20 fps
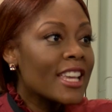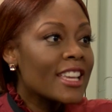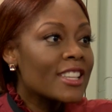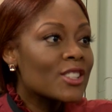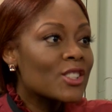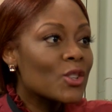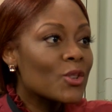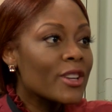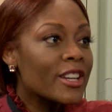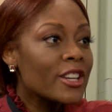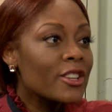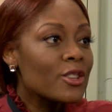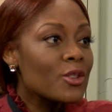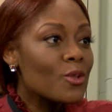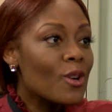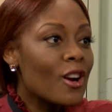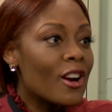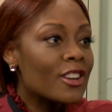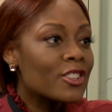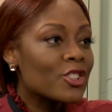Right. So here
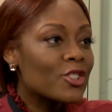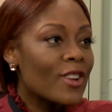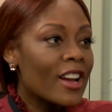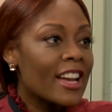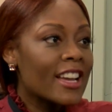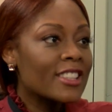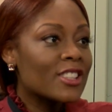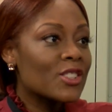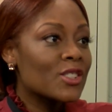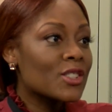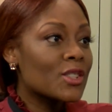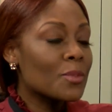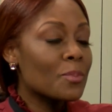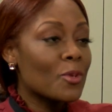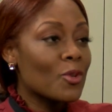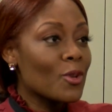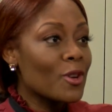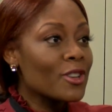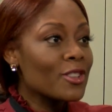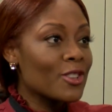you are trying to
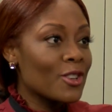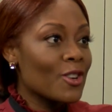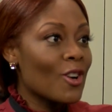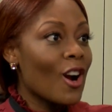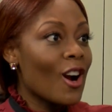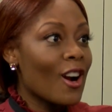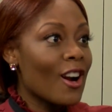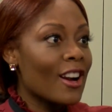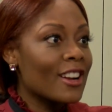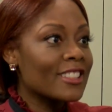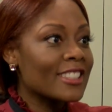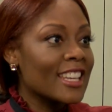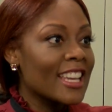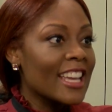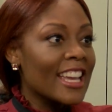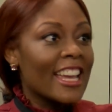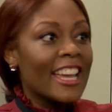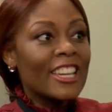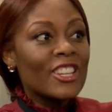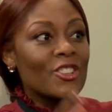support your heart.
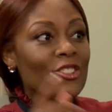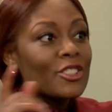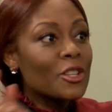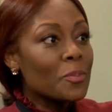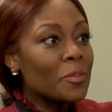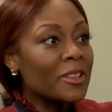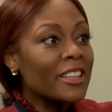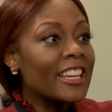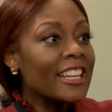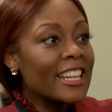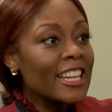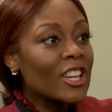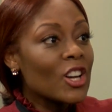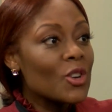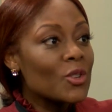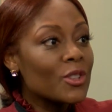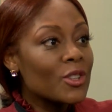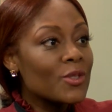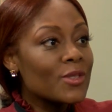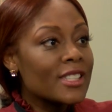Right. You're depleting
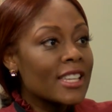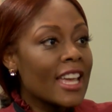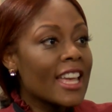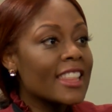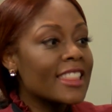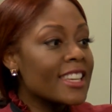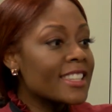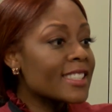CoQ10.